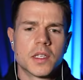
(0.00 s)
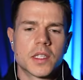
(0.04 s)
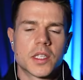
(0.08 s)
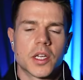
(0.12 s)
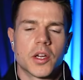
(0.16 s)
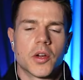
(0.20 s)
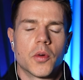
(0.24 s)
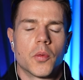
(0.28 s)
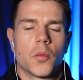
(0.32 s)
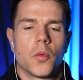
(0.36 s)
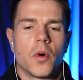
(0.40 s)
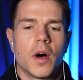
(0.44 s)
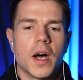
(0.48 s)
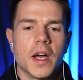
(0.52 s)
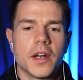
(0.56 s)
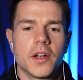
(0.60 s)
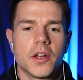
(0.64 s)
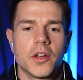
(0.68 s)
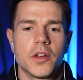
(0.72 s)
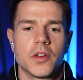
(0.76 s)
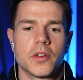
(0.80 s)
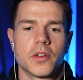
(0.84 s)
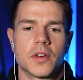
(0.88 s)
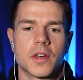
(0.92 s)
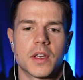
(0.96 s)
So why
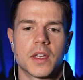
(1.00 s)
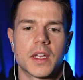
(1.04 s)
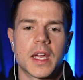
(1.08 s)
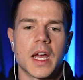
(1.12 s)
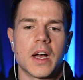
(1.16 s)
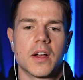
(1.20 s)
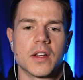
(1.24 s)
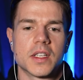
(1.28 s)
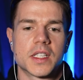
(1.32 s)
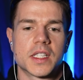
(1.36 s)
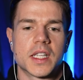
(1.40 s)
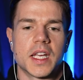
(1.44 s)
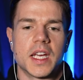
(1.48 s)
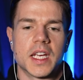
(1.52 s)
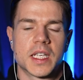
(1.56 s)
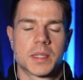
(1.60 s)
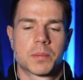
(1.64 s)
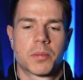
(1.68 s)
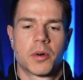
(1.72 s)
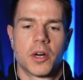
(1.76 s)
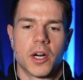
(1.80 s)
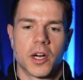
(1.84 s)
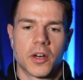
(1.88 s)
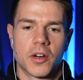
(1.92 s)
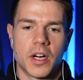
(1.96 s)
don't calisthenics
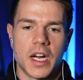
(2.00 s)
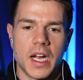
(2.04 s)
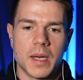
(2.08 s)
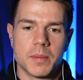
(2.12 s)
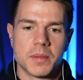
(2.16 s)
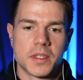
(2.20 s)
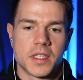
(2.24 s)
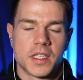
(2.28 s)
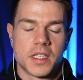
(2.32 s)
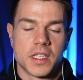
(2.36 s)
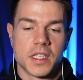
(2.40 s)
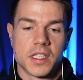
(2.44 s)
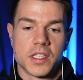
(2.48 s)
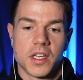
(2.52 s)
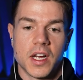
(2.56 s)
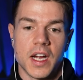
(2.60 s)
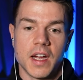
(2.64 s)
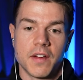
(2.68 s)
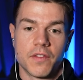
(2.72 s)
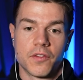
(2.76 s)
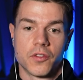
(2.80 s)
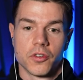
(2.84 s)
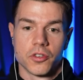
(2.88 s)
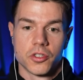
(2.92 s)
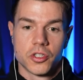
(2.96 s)
programs
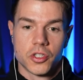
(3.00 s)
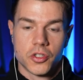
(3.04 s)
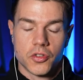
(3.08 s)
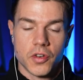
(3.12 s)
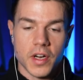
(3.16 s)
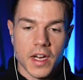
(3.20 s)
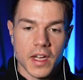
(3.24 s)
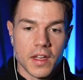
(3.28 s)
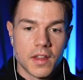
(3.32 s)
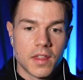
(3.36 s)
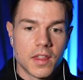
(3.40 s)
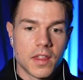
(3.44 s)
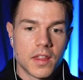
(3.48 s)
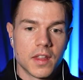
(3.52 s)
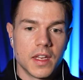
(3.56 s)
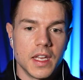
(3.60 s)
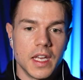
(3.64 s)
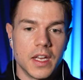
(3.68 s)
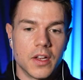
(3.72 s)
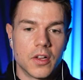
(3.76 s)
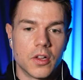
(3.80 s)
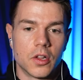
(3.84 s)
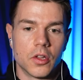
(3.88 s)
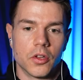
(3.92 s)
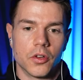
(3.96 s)
designed for strength
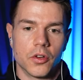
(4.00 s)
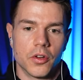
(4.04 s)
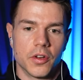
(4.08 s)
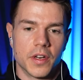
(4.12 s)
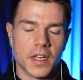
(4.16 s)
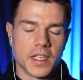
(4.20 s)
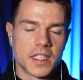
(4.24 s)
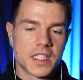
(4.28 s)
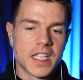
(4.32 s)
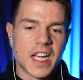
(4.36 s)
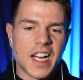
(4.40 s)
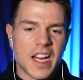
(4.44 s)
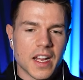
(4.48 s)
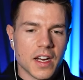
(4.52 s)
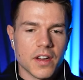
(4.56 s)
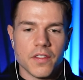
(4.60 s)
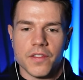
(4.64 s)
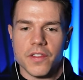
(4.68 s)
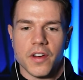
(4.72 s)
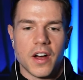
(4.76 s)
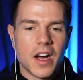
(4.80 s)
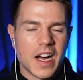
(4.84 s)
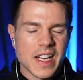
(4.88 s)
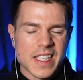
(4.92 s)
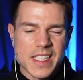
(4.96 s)
include a ton
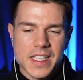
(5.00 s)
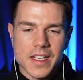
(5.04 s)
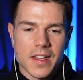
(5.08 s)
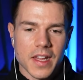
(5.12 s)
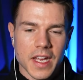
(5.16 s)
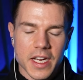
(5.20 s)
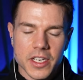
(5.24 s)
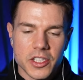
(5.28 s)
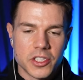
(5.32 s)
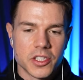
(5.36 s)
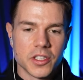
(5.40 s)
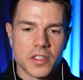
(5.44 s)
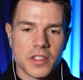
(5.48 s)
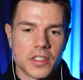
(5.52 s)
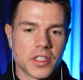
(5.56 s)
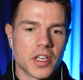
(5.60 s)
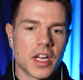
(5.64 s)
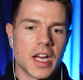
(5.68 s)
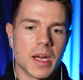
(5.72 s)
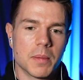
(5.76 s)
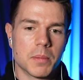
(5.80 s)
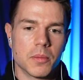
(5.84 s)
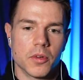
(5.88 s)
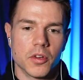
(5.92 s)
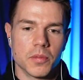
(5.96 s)
of isolation
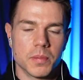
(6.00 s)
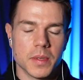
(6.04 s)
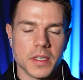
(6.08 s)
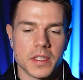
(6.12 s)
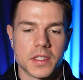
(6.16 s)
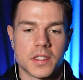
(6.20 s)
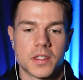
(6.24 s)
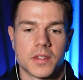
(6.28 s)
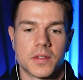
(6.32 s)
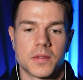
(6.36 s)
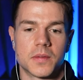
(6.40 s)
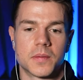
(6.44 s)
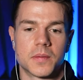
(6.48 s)
type movements?